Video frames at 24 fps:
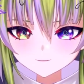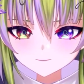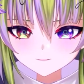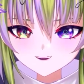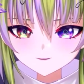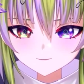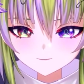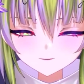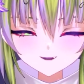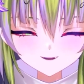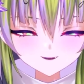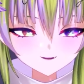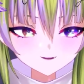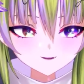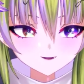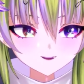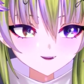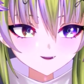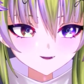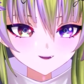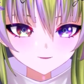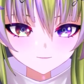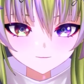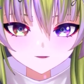
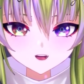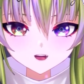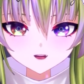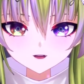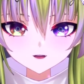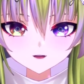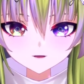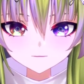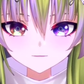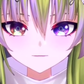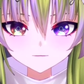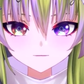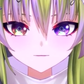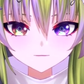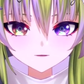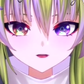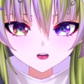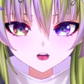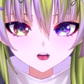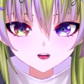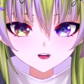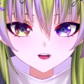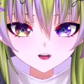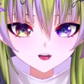Apparently the Switch 2
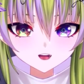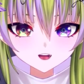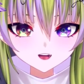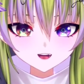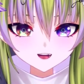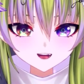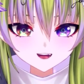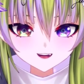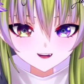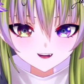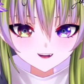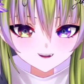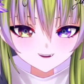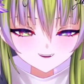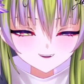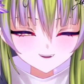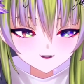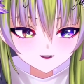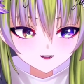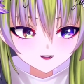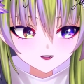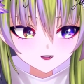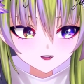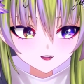is 8
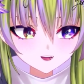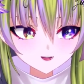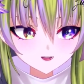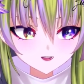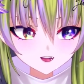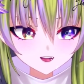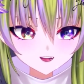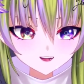inches.